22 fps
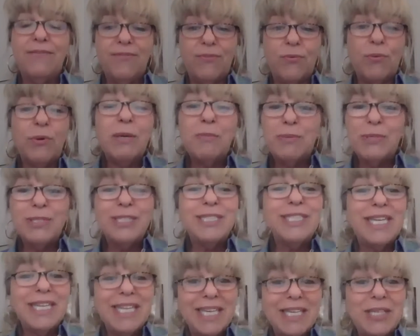a
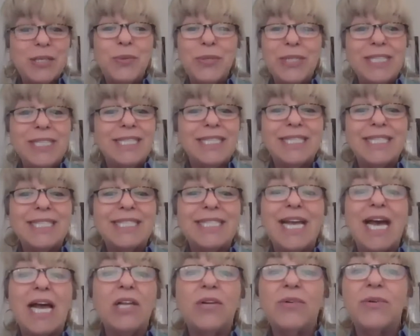40% increase in
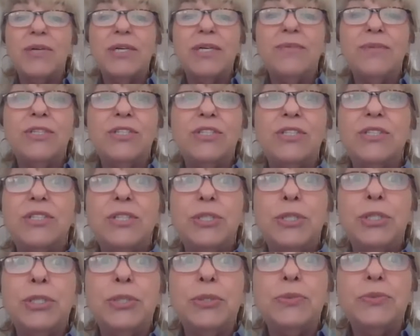salary, which is
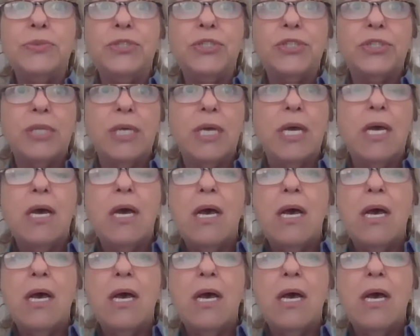huge.